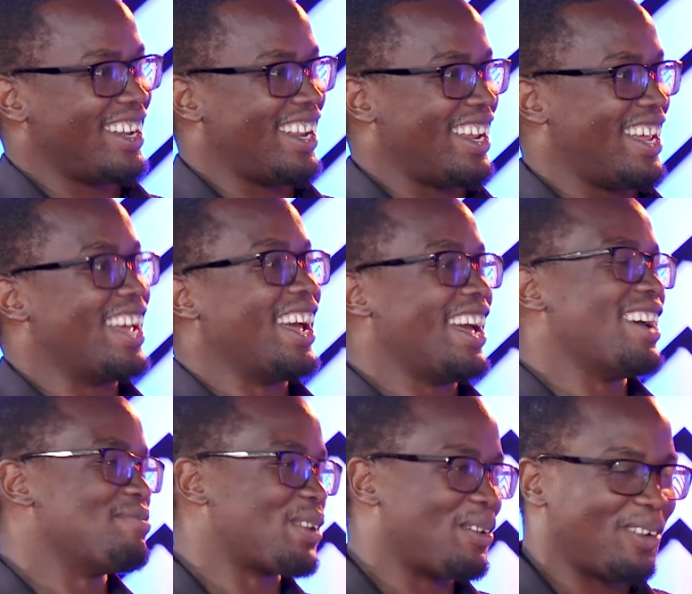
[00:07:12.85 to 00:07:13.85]
not
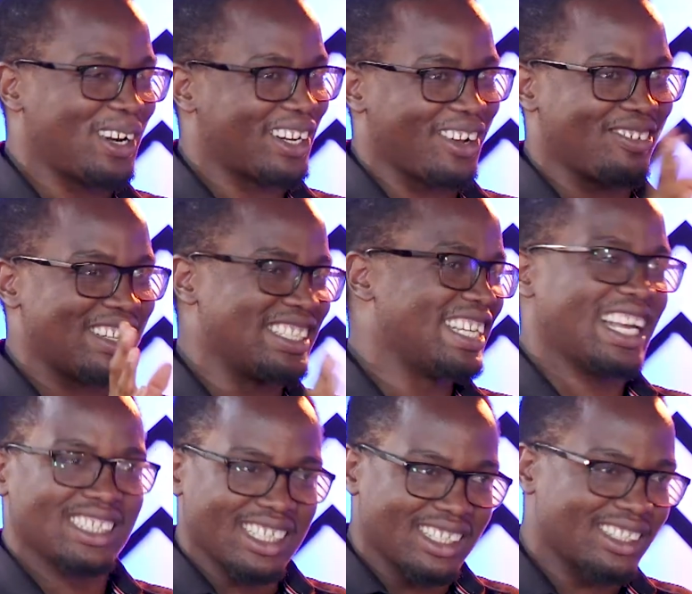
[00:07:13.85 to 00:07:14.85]
promoter of
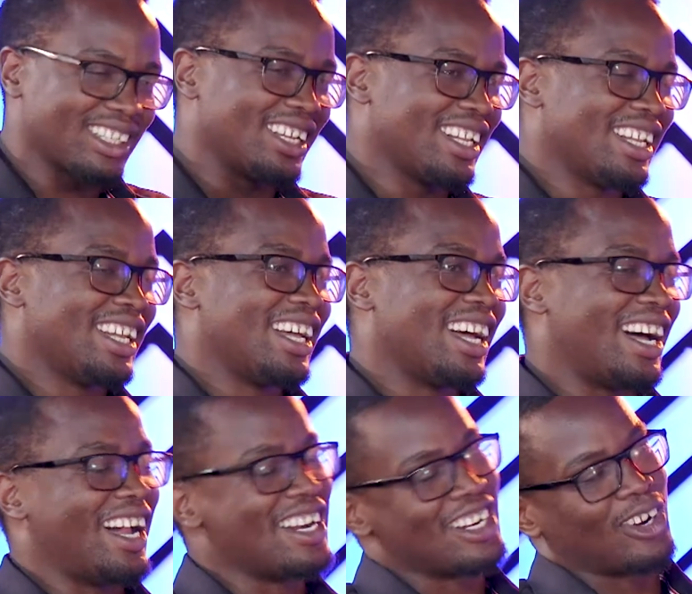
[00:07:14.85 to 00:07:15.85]
injustice.
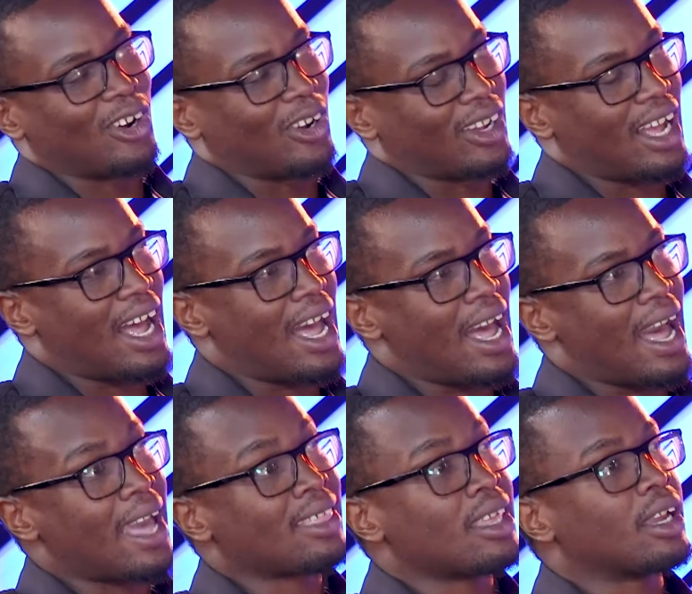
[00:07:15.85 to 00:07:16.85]

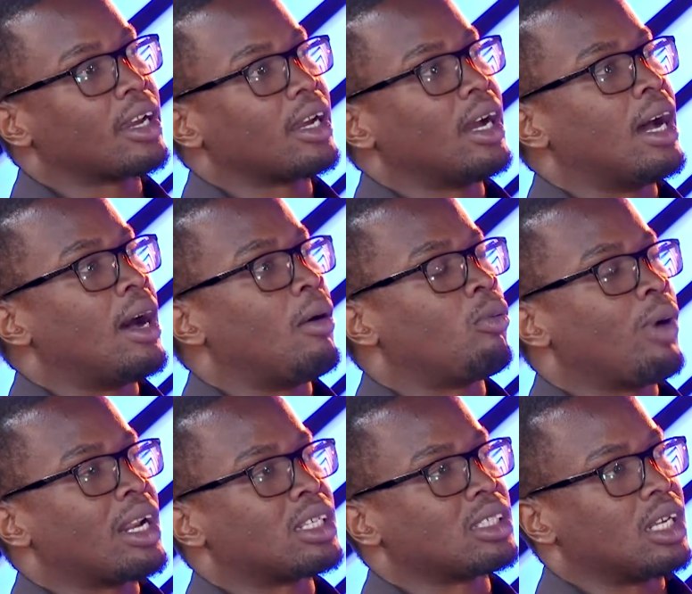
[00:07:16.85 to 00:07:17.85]
I think
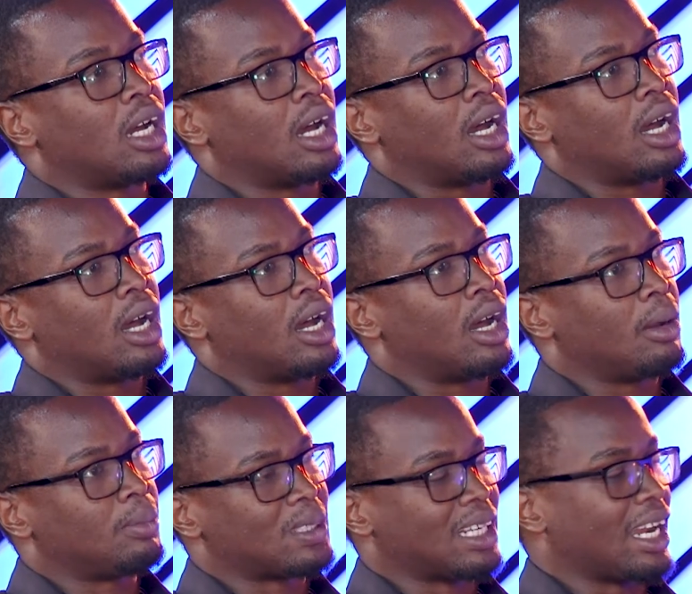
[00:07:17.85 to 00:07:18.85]
what
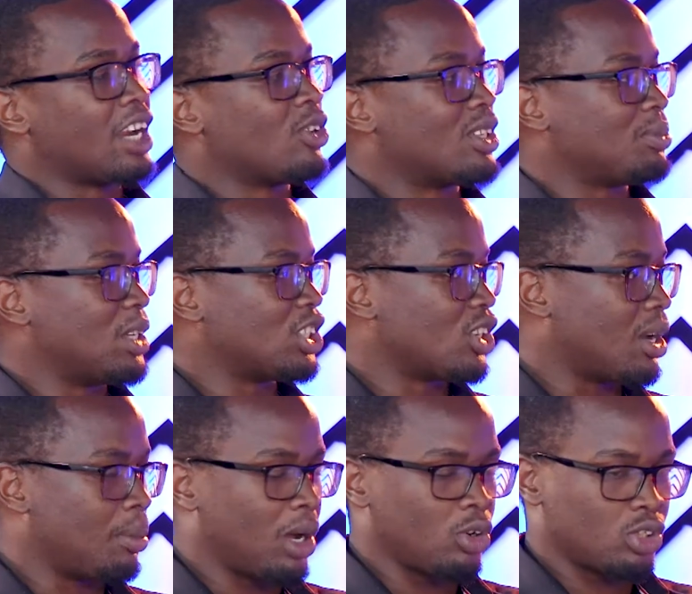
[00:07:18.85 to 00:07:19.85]
Pastor Kadu has mentioned
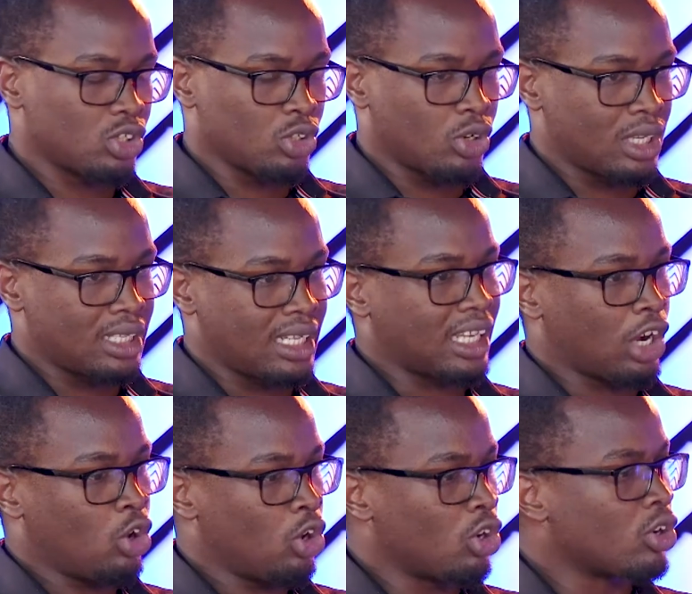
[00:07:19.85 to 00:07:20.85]
about, you know, there's a
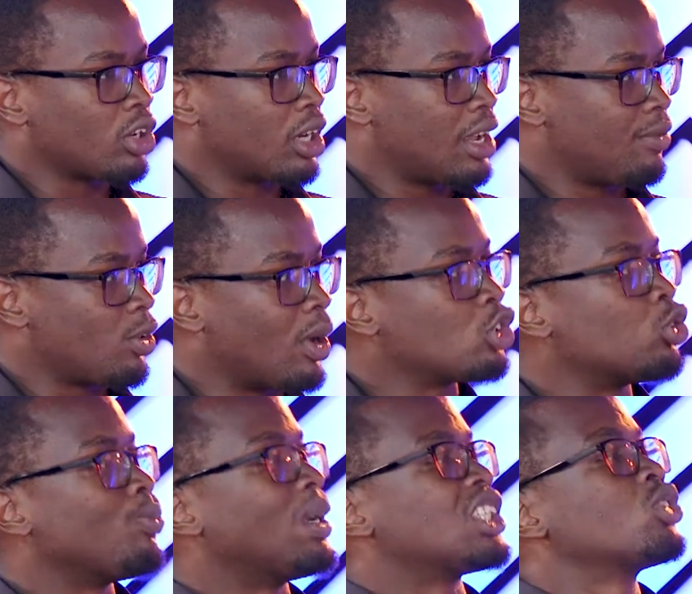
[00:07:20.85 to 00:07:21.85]
call on everyone to
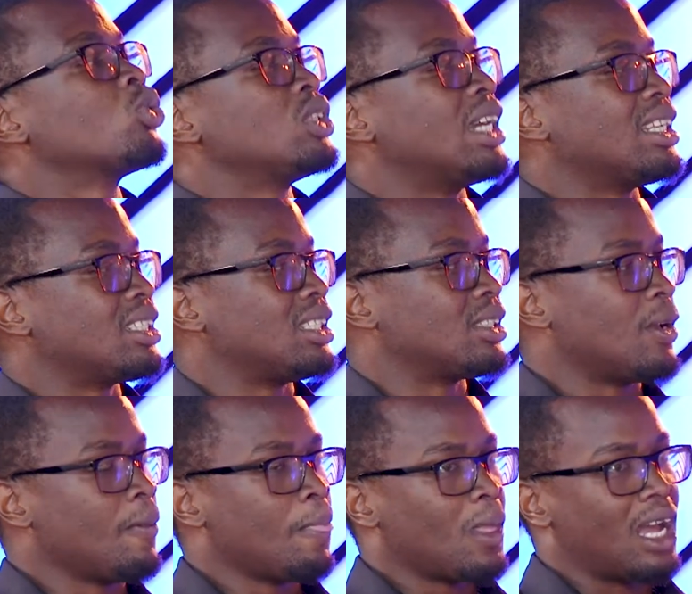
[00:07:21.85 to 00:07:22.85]
pursue justice.
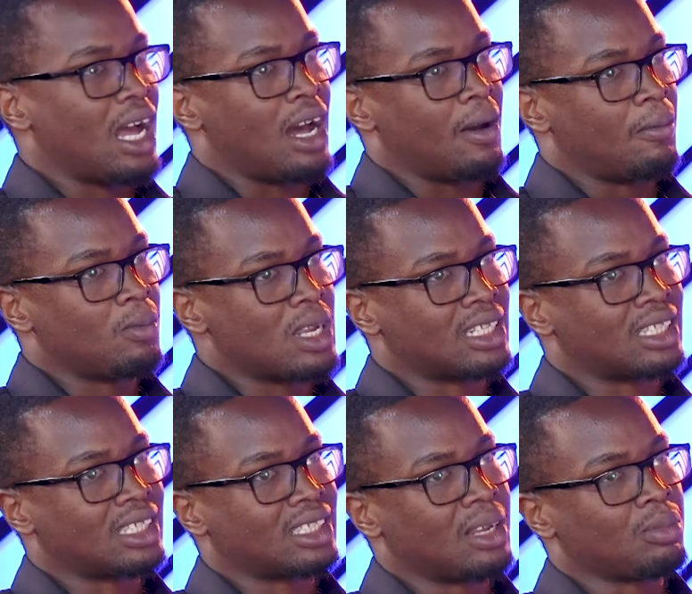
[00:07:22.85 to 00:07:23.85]
It's the
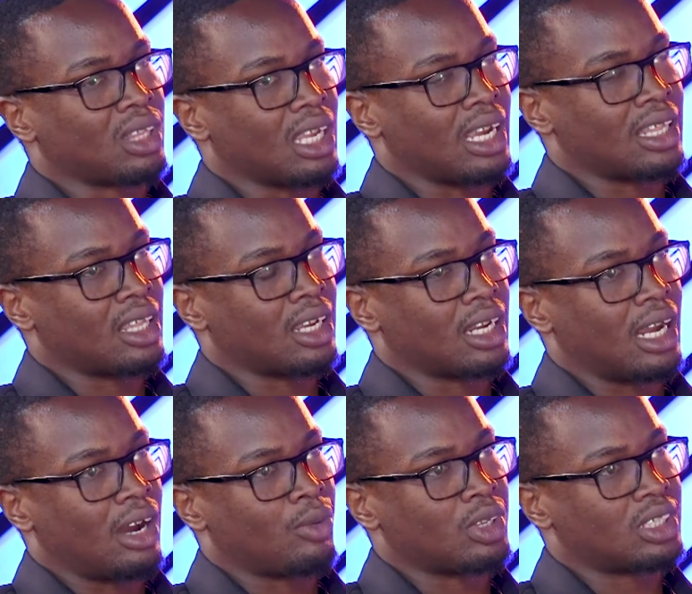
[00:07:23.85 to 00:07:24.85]
same thing, I think,
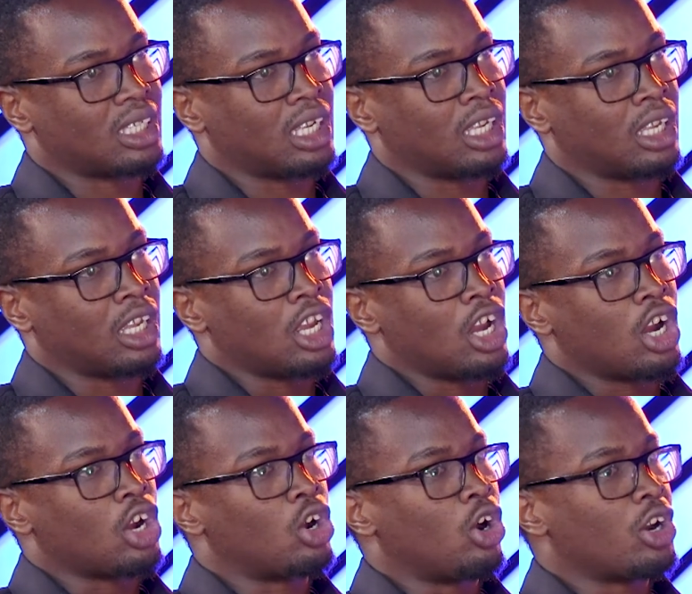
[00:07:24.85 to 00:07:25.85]
we see
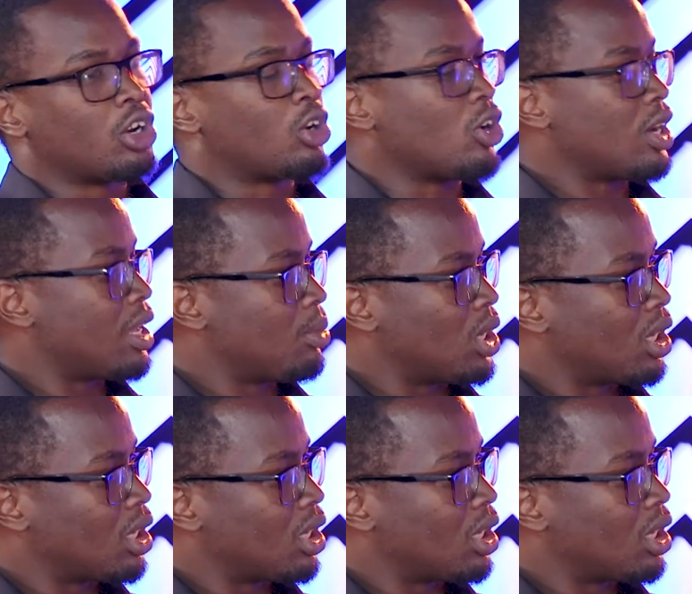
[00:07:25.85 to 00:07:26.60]
God condemning